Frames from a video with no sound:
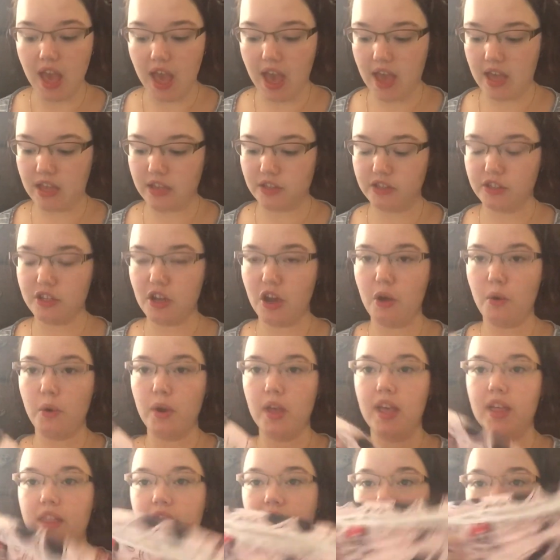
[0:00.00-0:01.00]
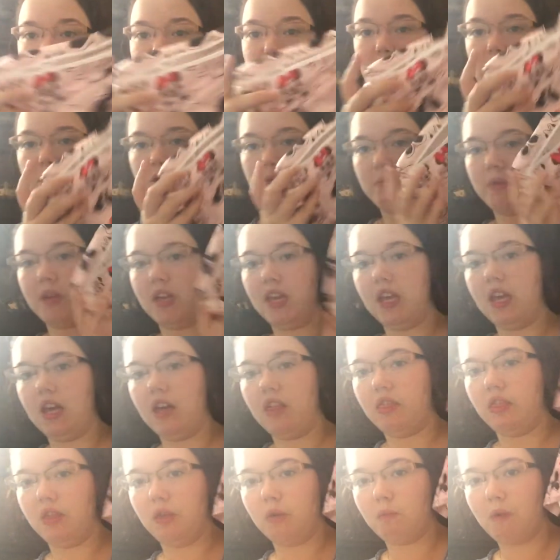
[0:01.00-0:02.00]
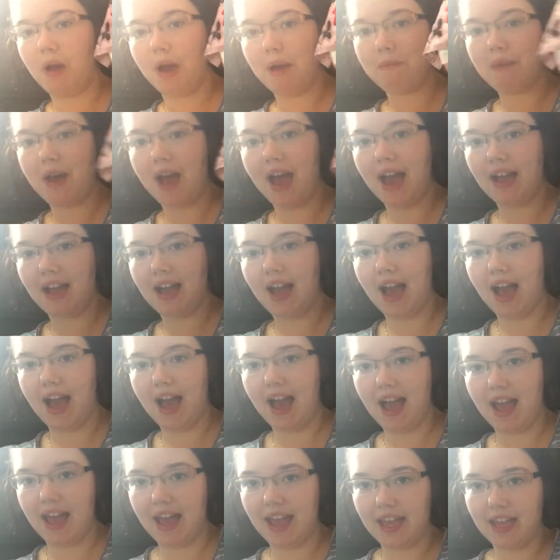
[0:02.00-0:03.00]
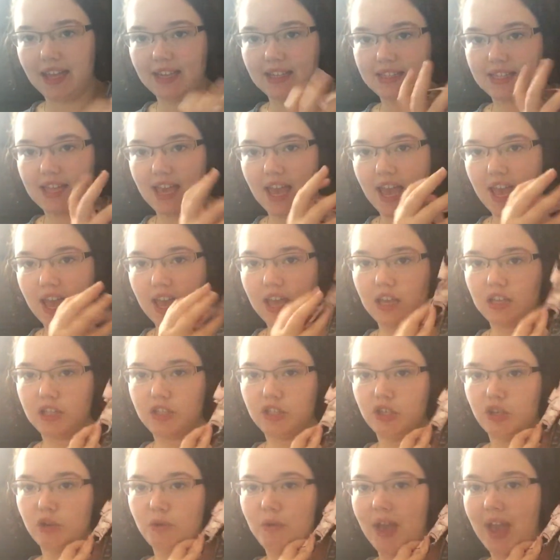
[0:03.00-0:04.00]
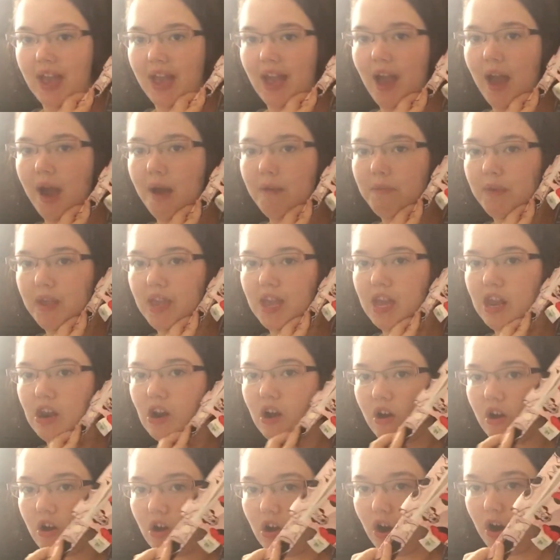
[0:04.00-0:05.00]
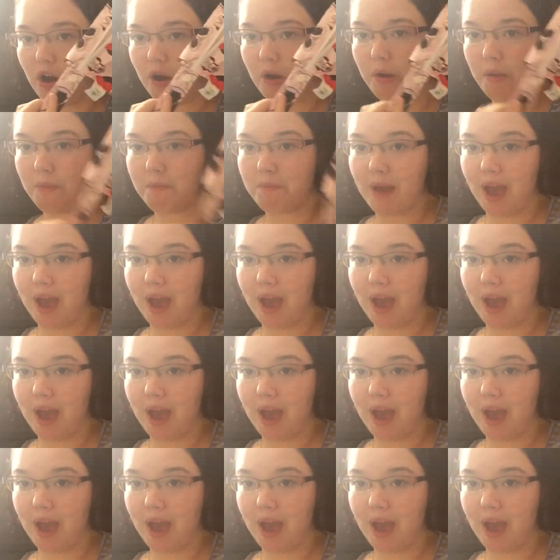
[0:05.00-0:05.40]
And so this will be the wet bag I take to hang up in our